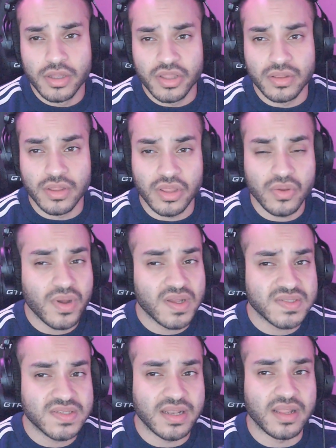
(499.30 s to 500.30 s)
The
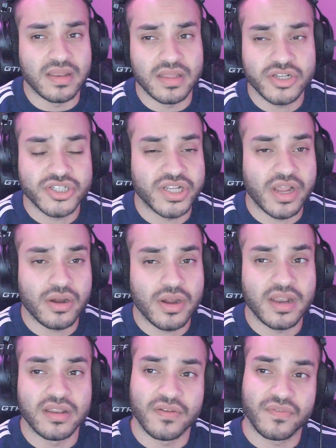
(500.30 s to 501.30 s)
US and India share
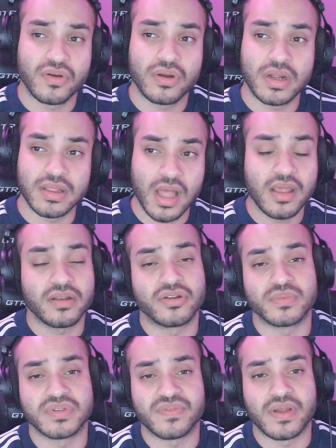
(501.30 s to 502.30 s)
and differ a lot in
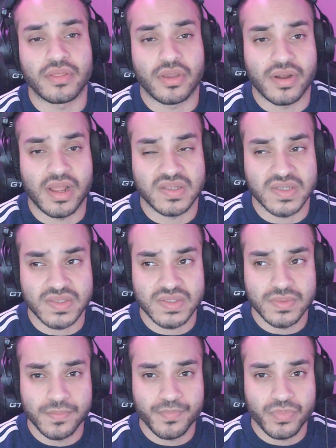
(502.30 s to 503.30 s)
terms of healthcare access.
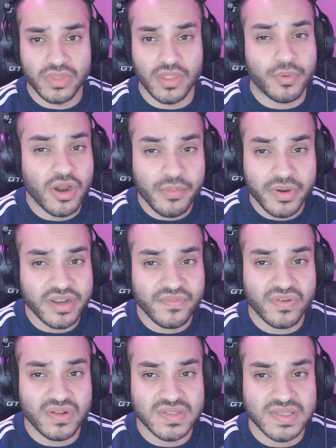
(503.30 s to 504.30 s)
The primary
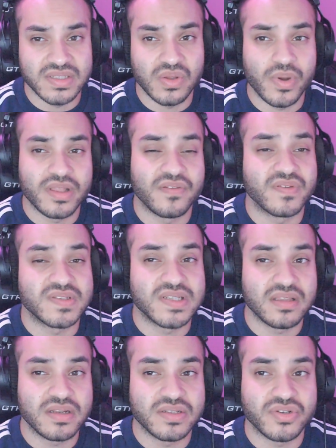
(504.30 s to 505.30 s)
difference is the way the
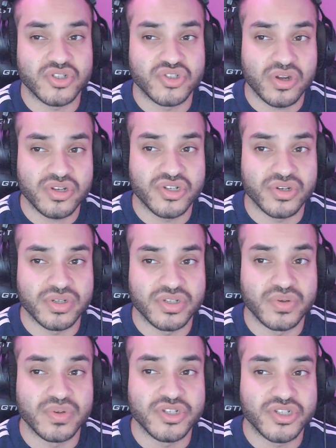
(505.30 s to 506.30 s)
facilities are structured
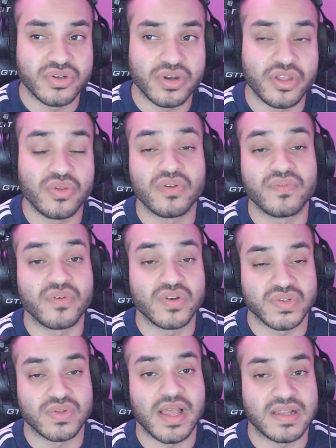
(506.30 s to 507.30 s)
to ensure a
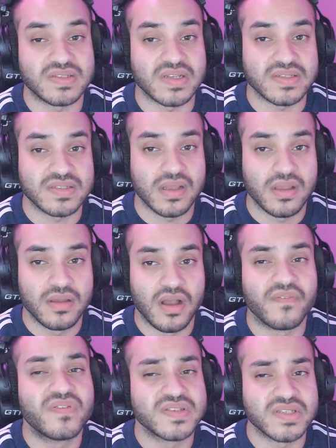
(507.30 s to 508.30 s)
universal access, a
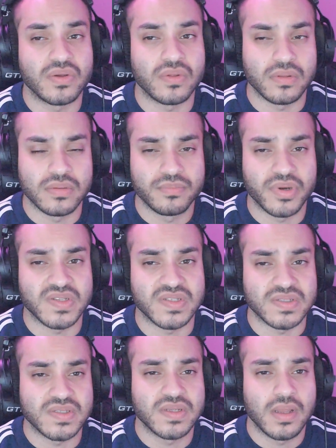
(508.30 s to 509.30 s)
physical presence.